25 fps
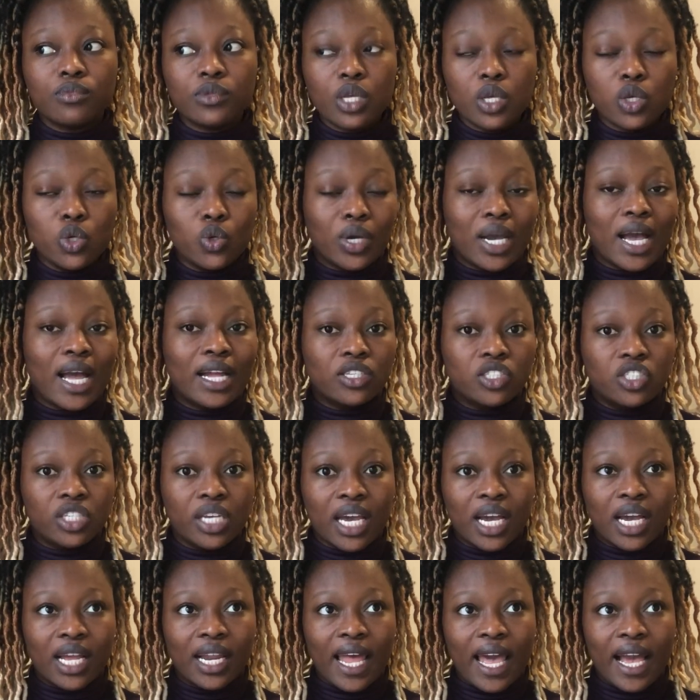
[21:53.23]
you can
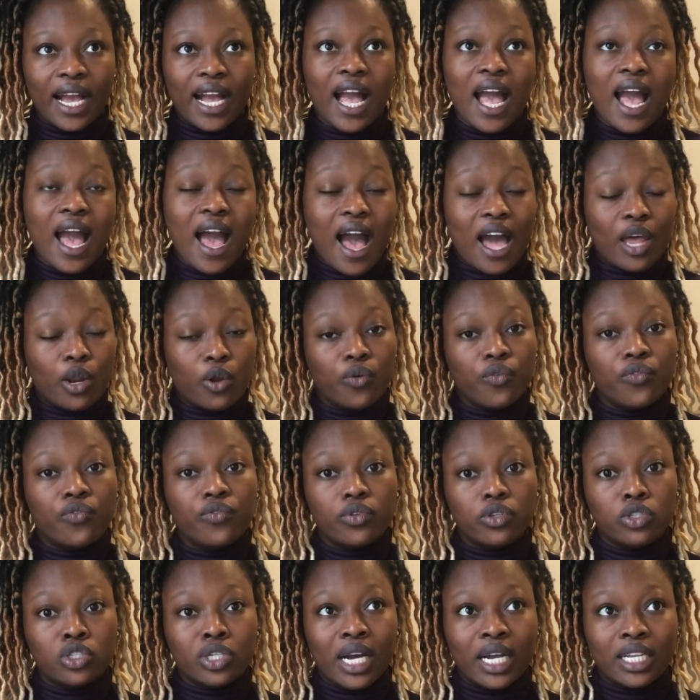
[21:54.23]
check like you
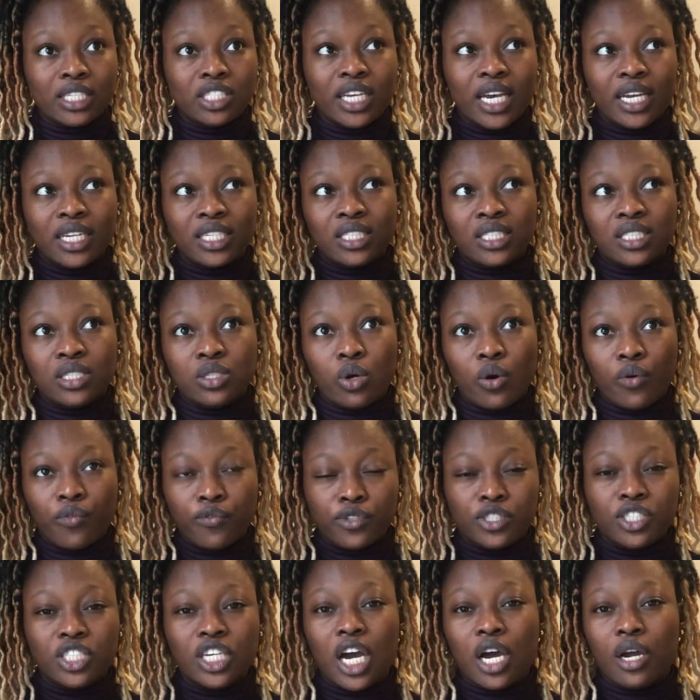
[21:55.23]
can check the
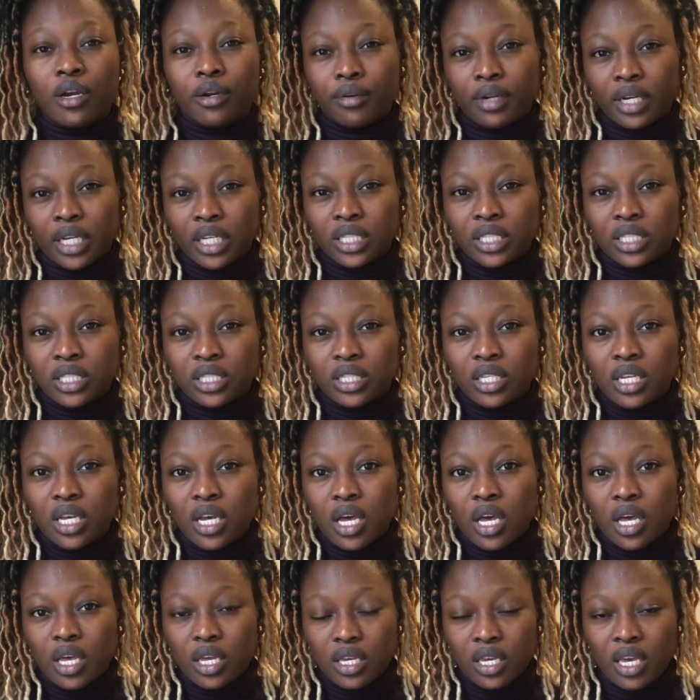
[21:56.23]
official rates,
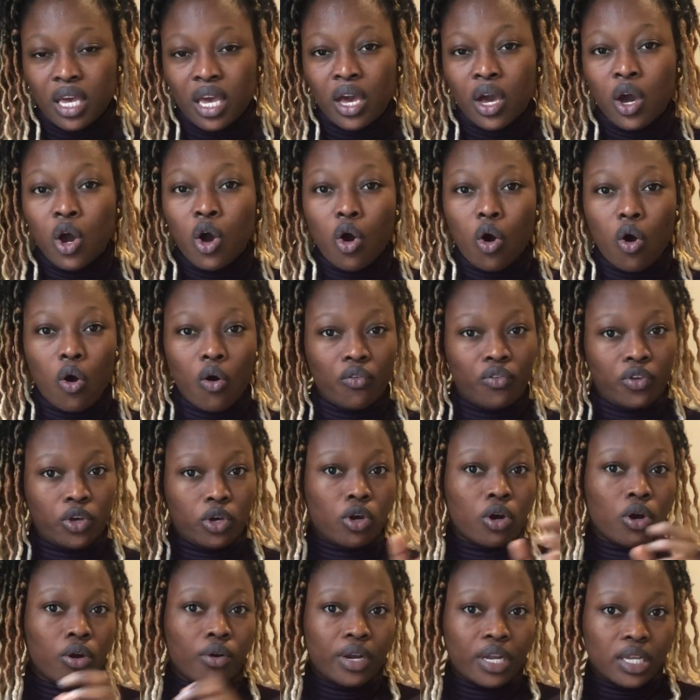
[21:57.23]
yeah, of a
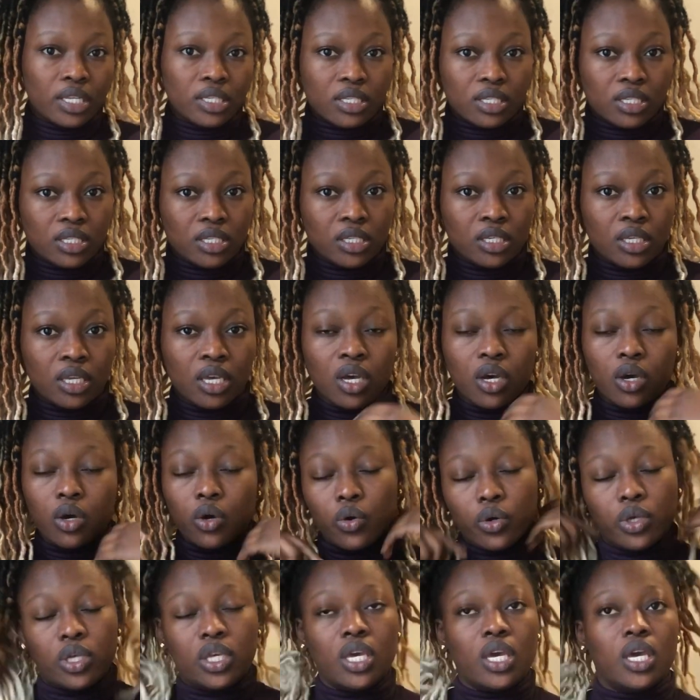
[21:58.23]
currency.
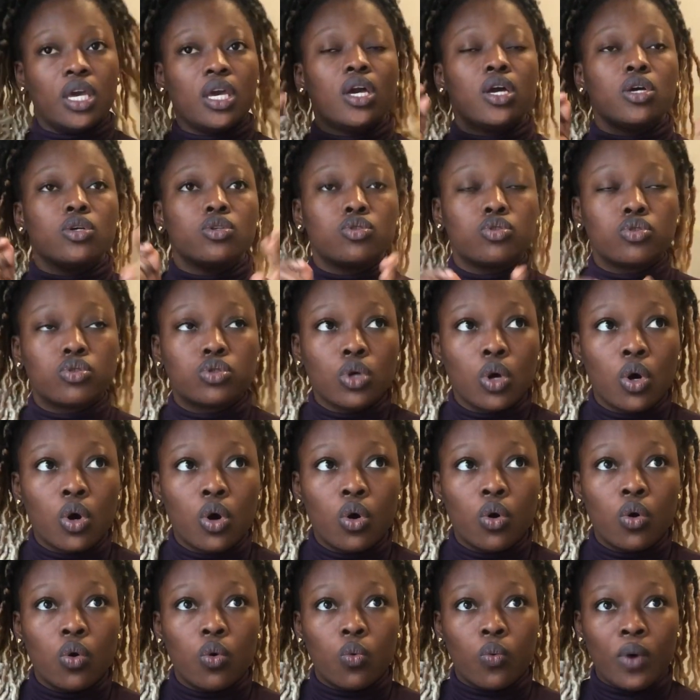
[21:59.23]
Okay,
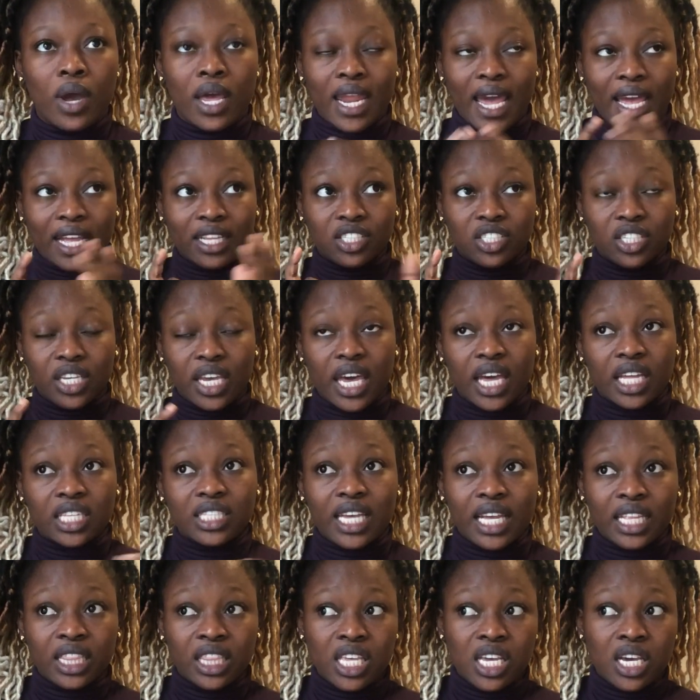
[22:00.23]
so when I checked,
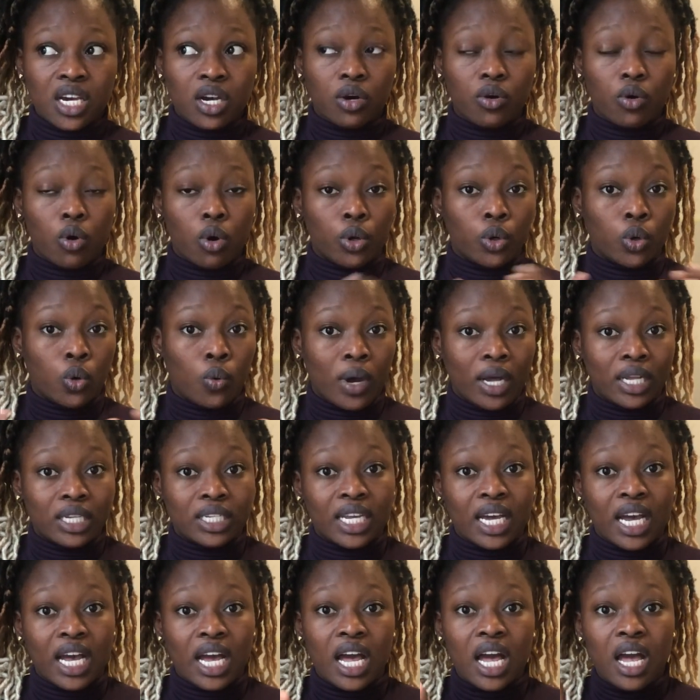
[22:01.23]
I think on
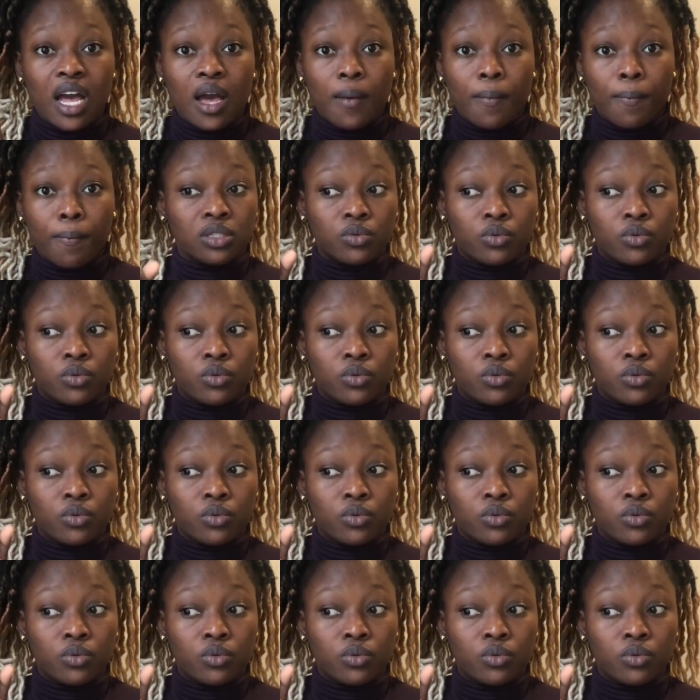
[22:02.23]
OANDA the